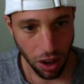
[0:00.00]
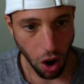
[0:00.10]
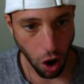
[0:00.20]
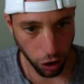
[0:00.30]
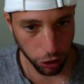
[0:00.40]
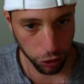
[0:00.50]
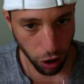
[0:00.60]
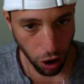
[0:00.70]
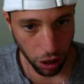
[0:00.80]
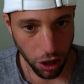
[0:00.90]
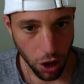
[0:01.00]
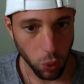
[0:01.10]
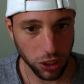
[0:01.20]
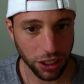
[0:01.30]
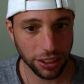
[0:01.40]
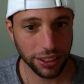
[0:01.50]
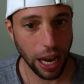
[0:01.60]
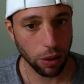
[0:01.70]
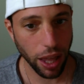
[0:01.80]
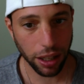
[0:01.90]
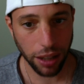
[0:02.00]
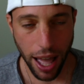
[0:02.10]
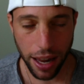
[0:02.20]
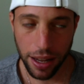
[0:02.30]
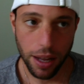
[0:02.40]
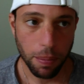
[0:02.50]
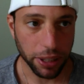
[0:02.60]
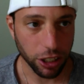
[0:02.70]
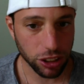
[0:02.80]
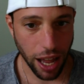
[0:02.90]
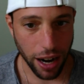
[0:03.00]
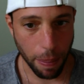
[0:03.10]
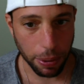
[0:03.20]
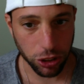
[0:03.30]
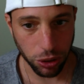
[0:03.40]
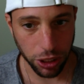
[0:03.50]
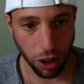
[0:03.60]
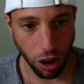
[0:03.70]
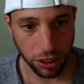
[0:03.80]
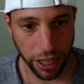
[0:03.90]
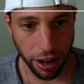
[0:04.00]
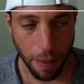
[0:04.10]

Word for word: on underdog, which doesn't sound like a lot, but there's a lot of opportunity cost there. I